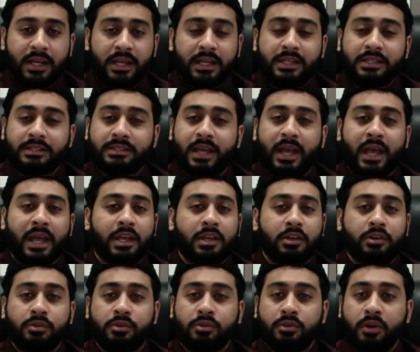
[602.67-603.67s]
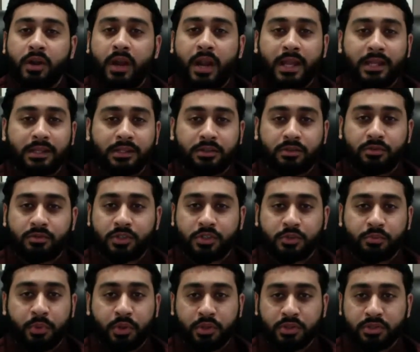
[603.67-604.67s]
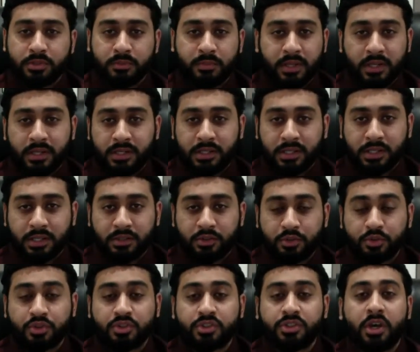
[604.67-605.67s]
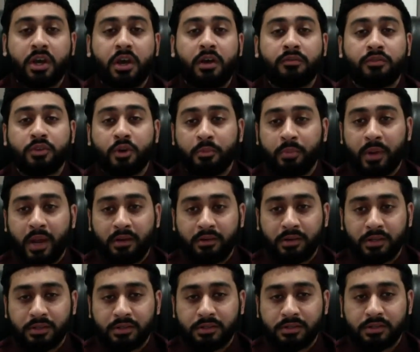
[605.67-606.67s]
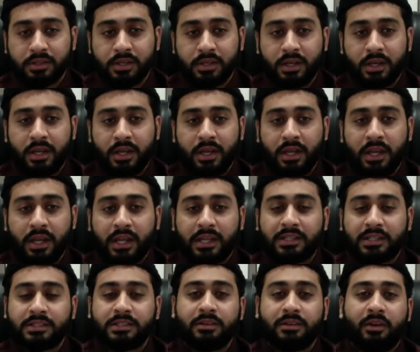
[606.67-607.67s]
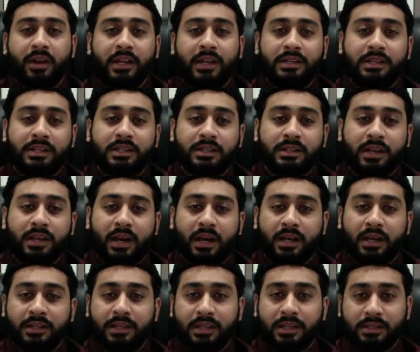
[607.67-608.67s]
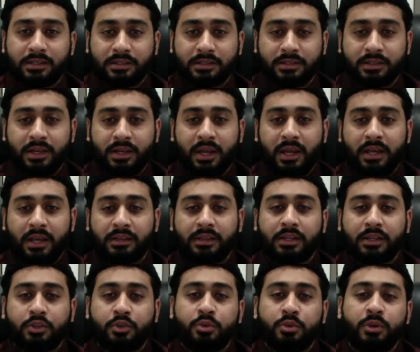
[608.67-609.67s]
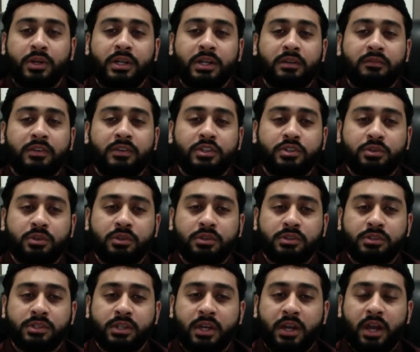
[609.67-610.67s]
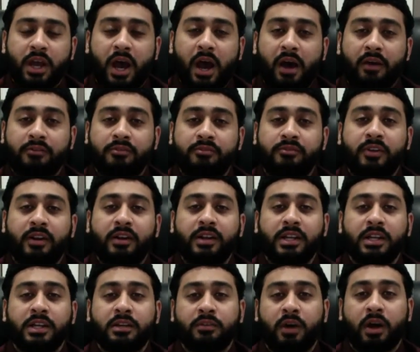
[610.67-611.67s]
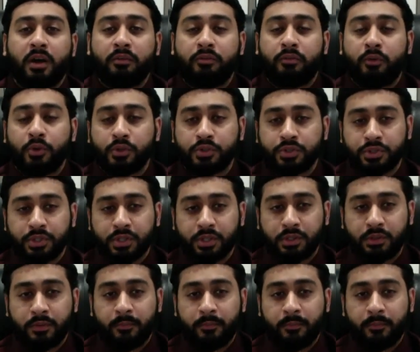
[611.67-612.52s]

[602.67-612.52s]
is a great responsibility to serve your parents. It is narrated in the hadith that two individuals are very fortunate.